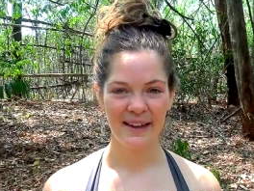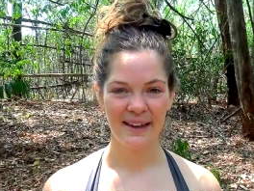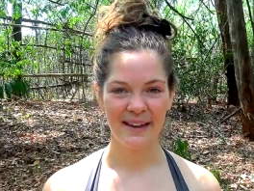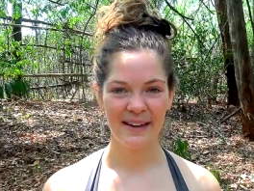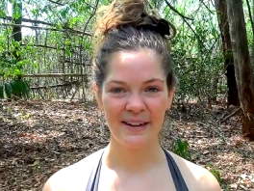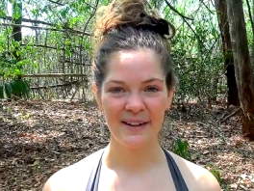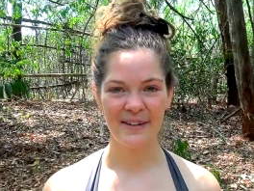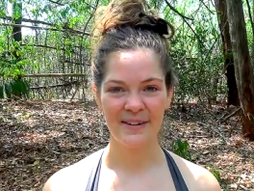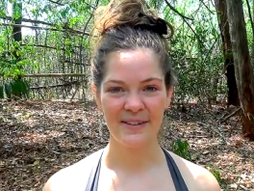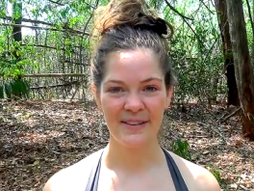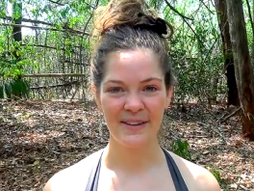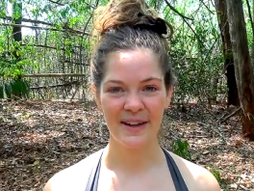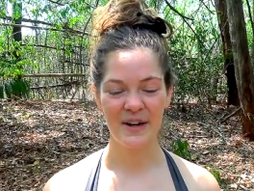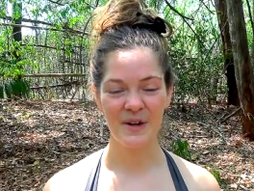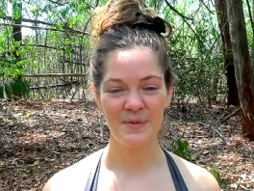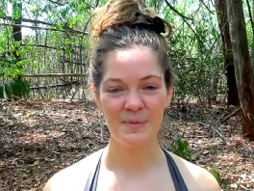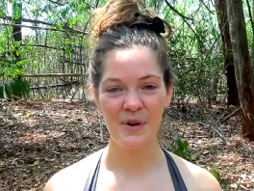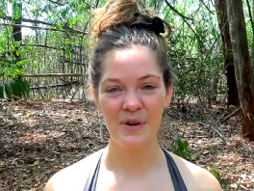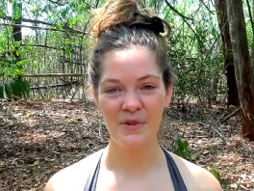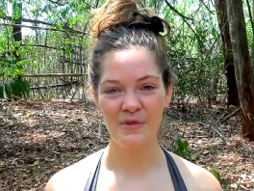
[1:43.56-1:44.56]
uh, they
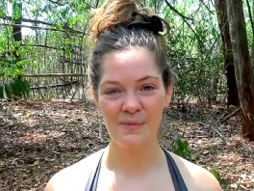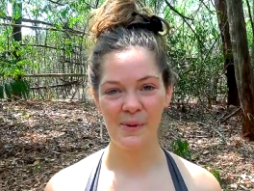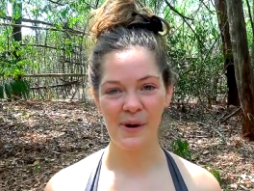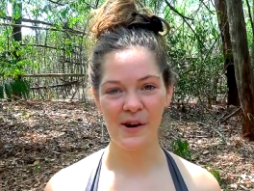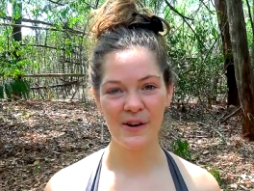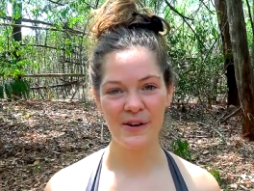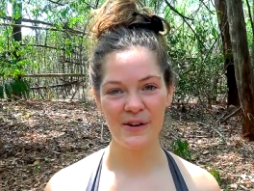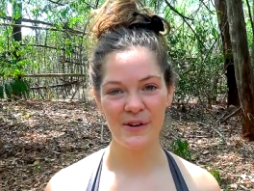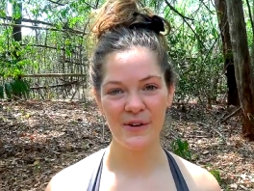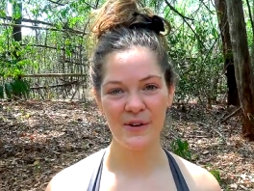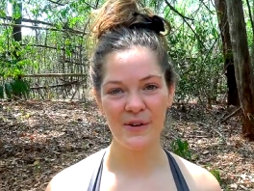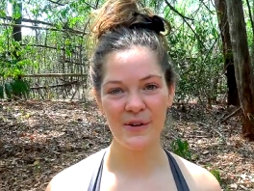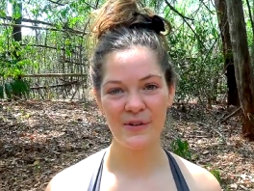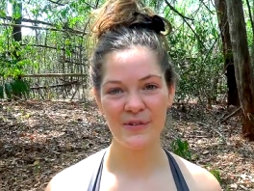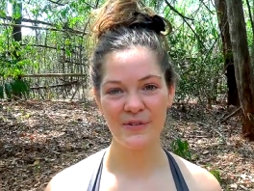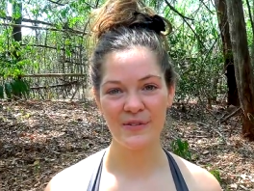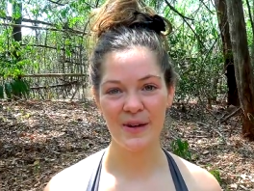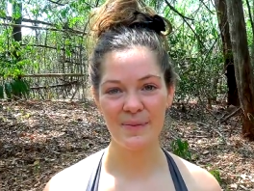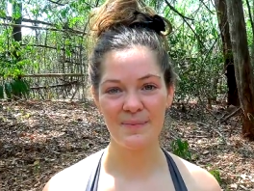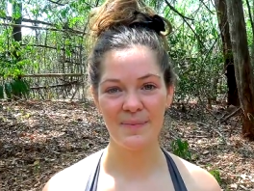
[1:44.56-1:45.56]
are both part
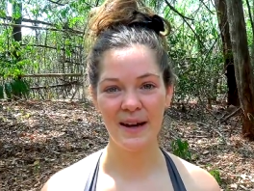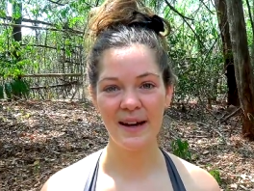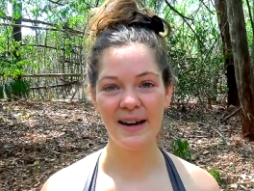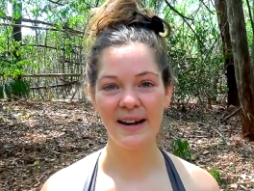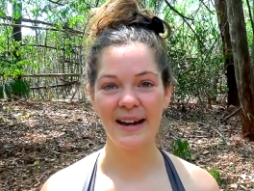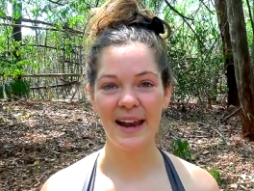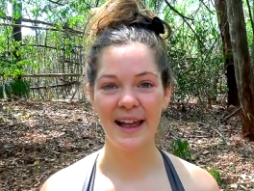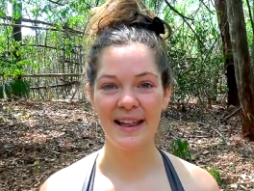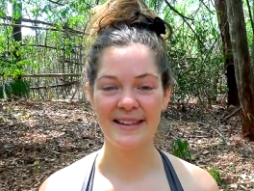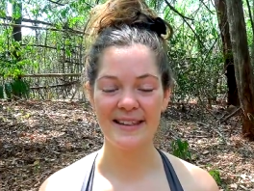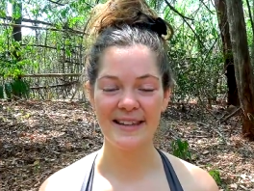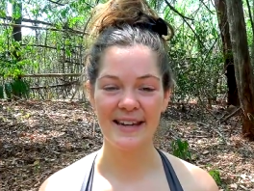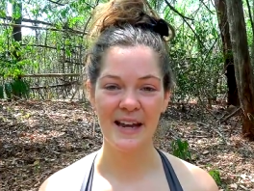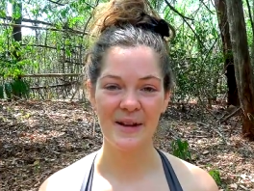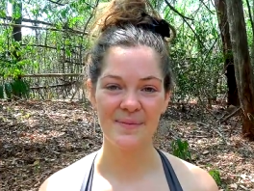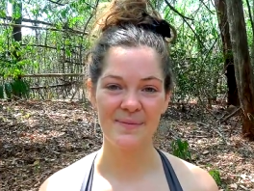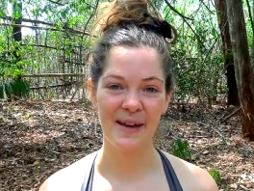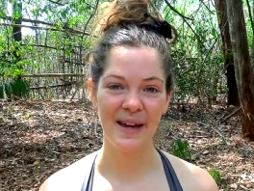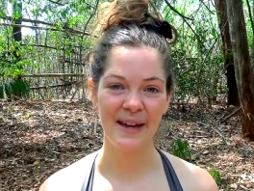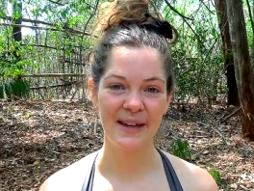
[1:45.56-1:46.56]
of a bigger lesson
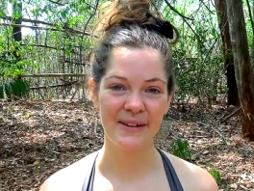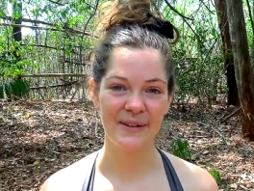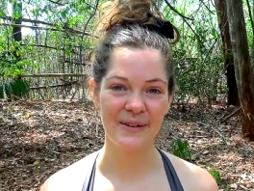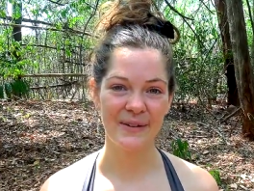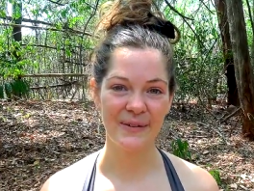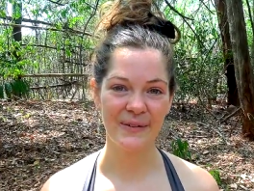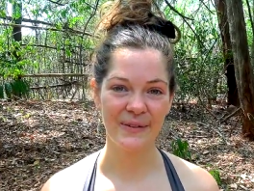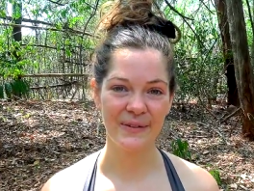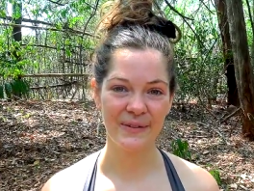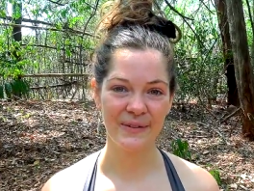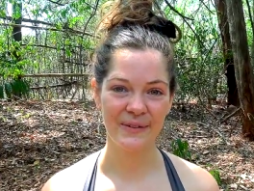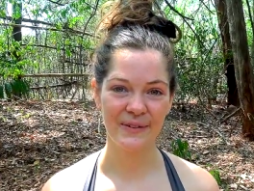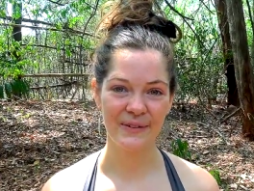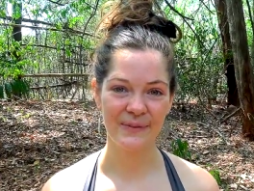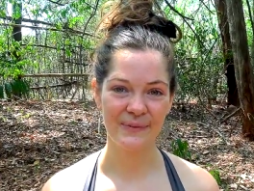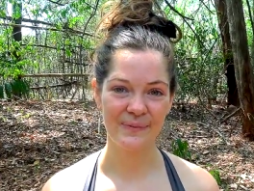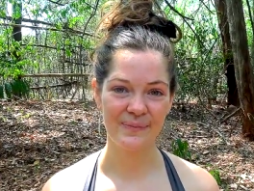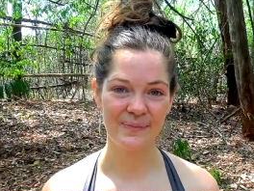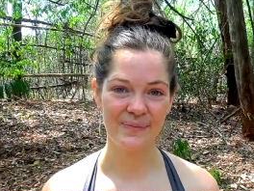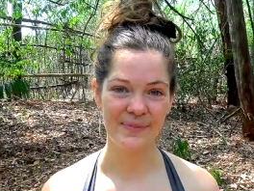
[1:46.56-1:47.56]
I made
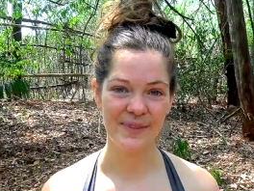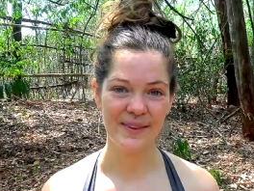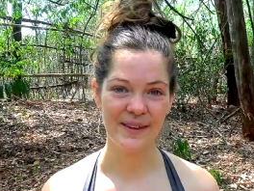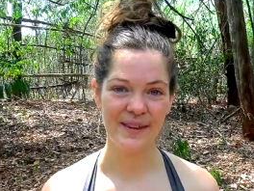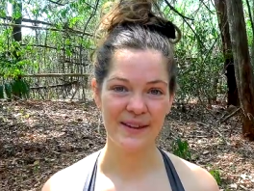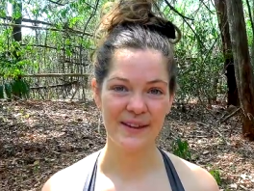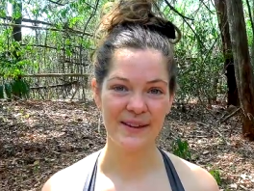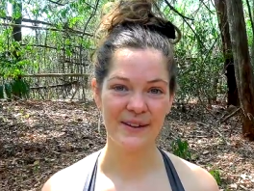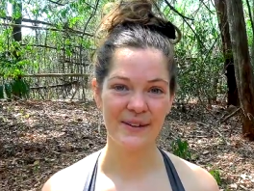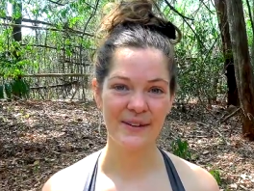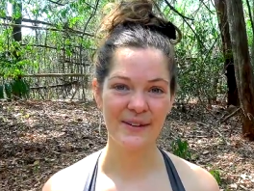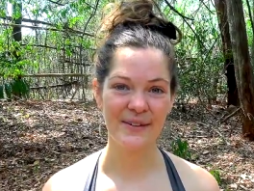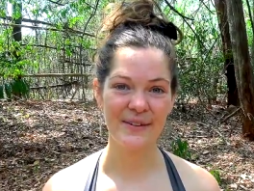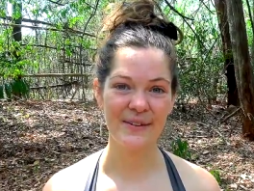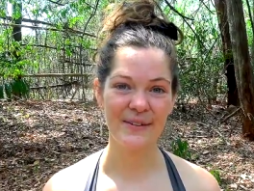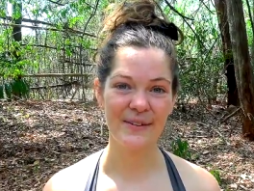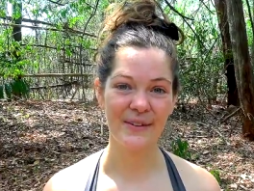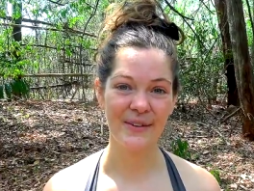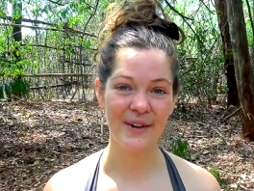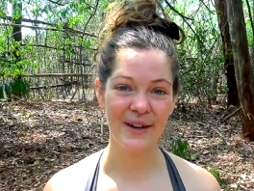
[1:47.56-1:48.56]
on,
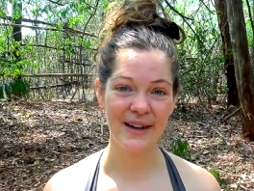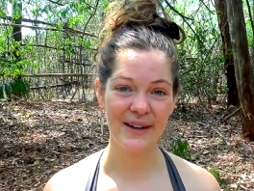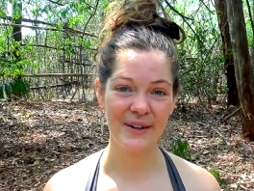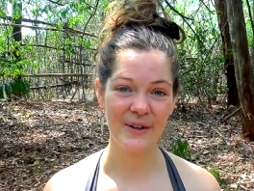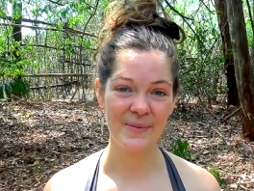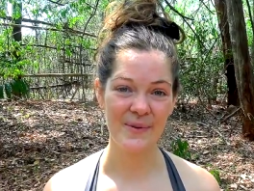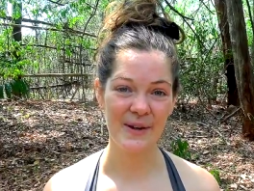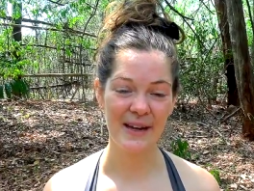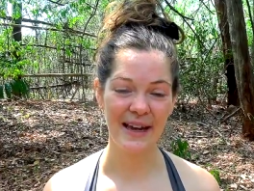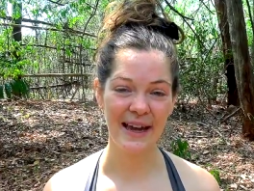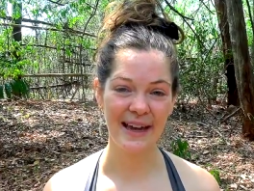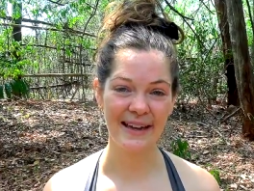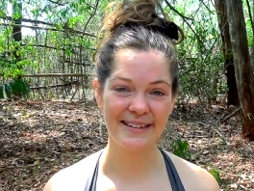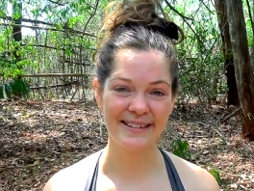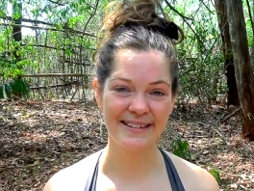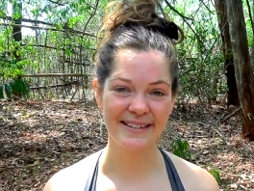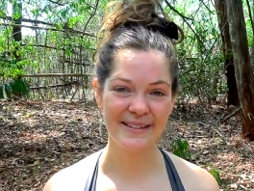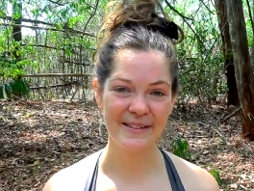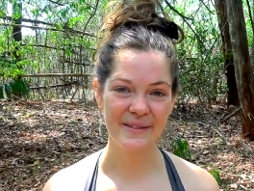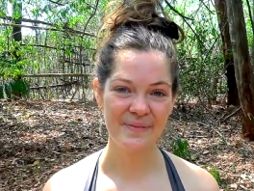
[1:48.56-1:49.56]
on clear
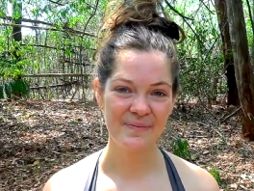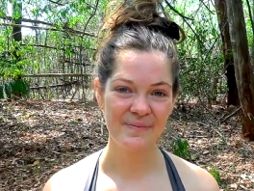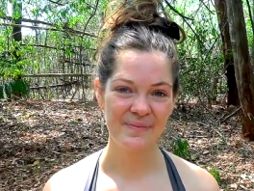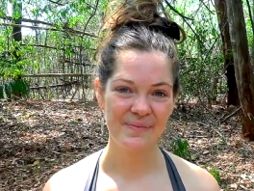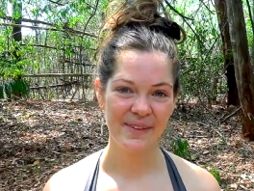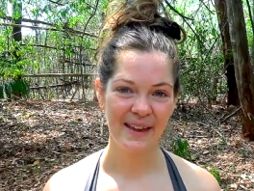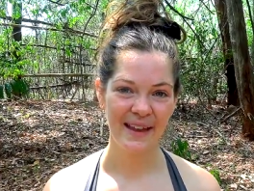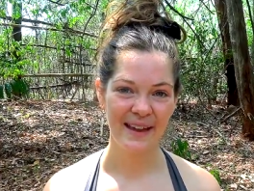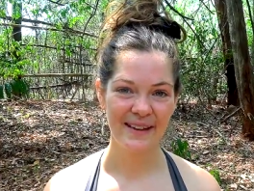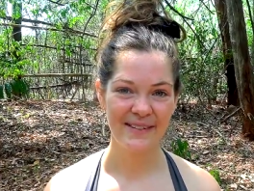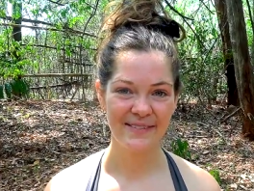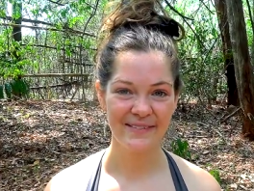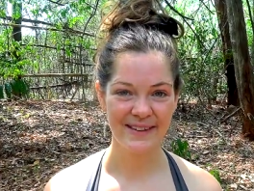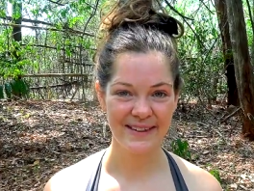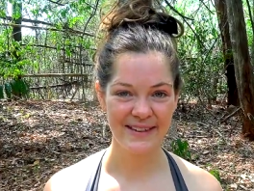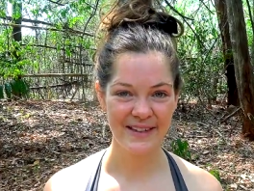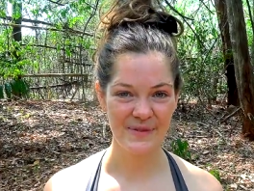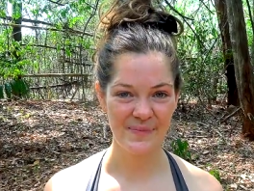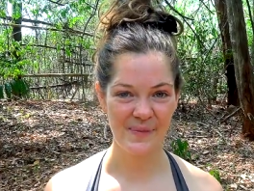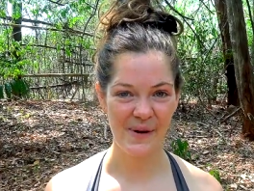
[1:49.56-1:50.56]
communication,
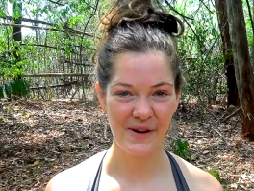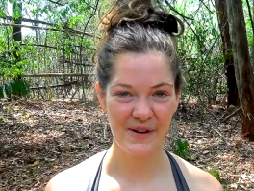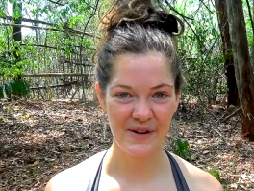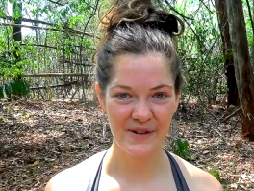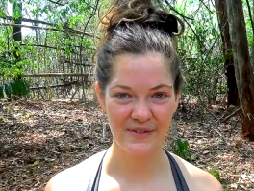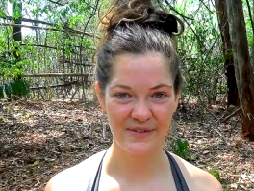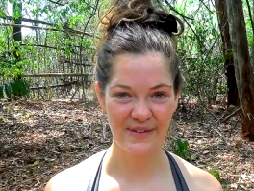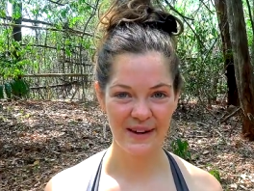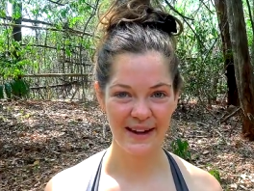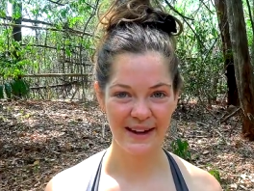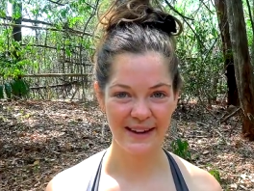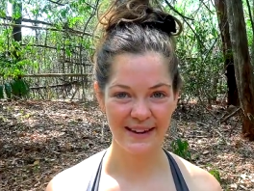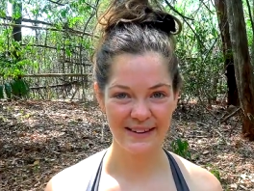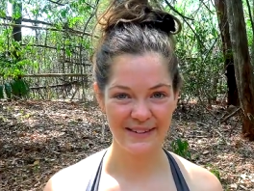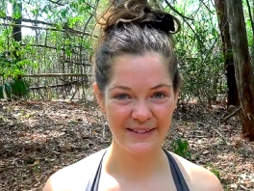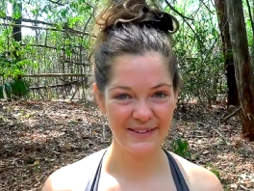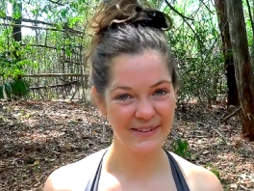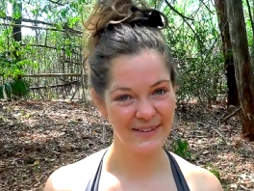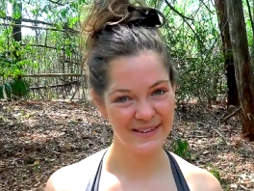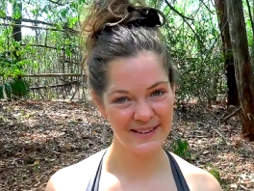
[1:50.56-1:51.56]
which is part of a
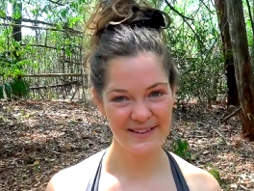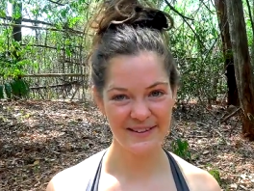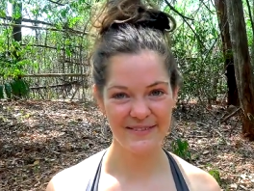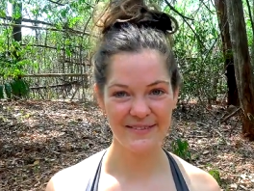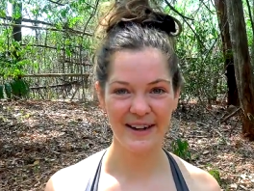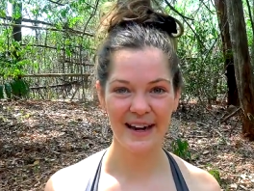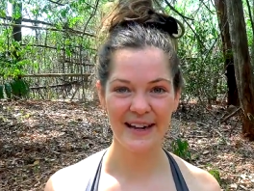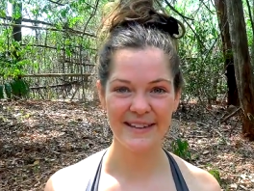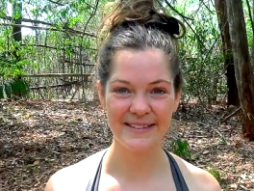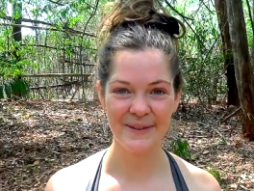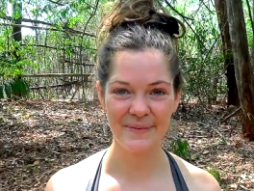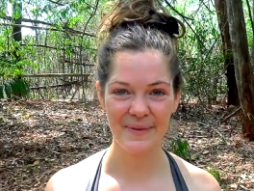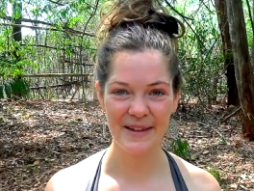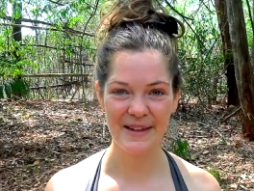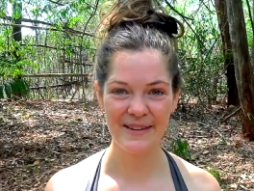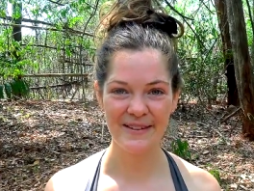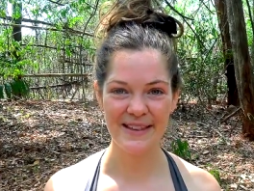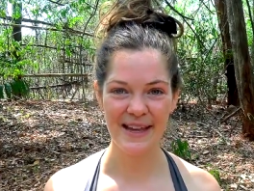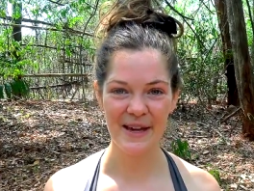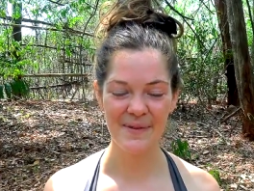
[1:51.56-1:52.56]
course on relationship
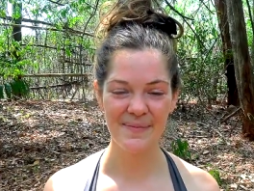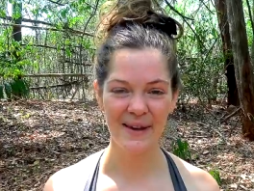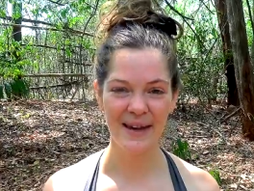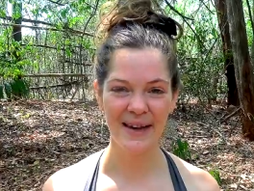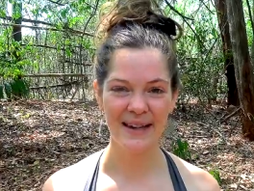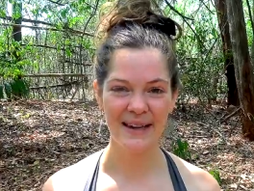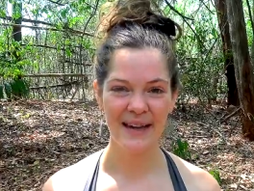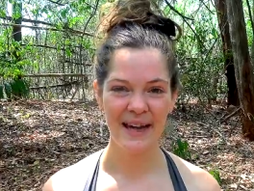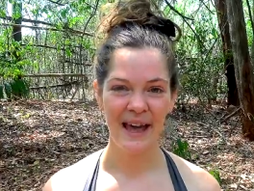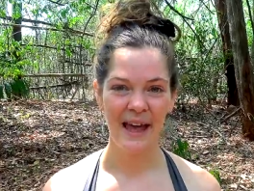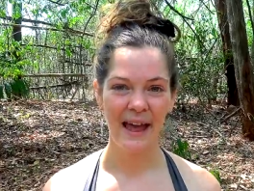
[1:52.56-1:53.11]
skills I made.